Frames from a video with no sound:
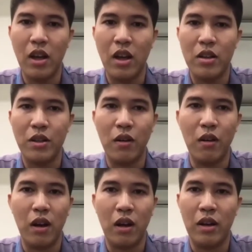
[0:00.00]

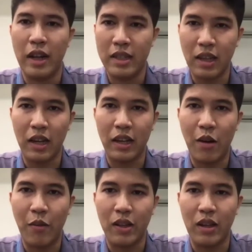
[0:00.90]
So let's start
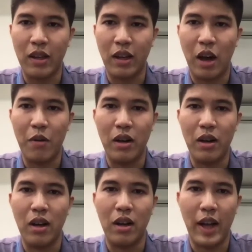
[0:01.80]
now with
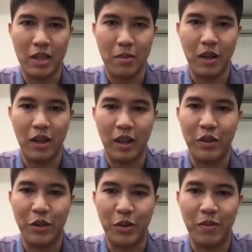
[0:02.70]
our expert in the
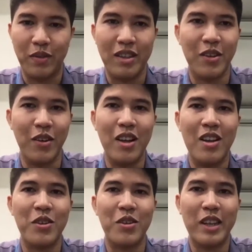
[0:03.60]
room. So
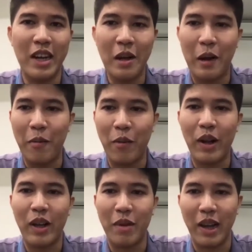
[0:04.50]
Kenya,
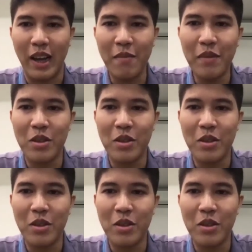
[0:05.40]
welcome again.